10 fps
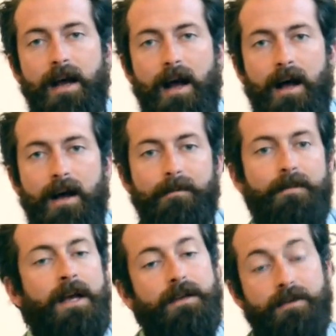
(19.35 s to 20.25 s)
Um,
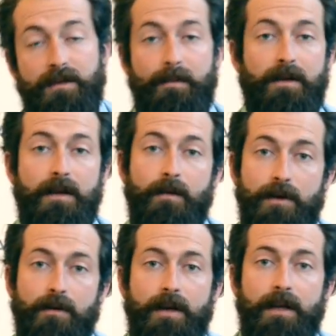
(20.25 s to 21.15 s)
so typically when you're
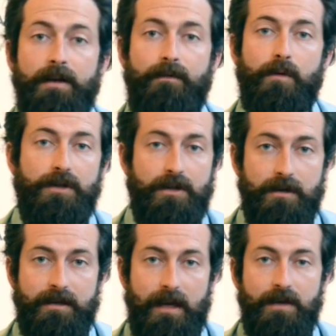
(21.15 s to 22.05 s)
looking for
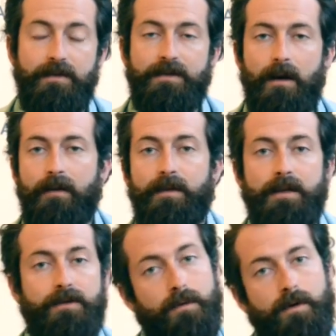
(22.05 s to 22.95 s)
shirts that use
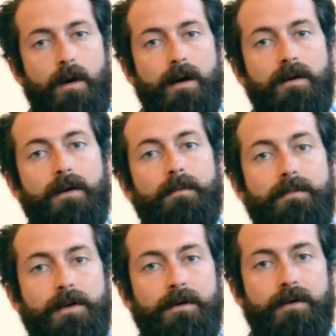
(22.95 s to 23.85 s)
cufflinks or require them,
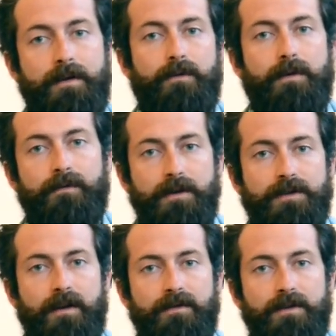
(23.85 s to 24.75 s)
you're looking for a French
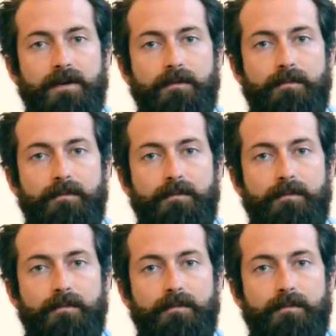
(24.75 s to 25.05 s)
cuff shirt.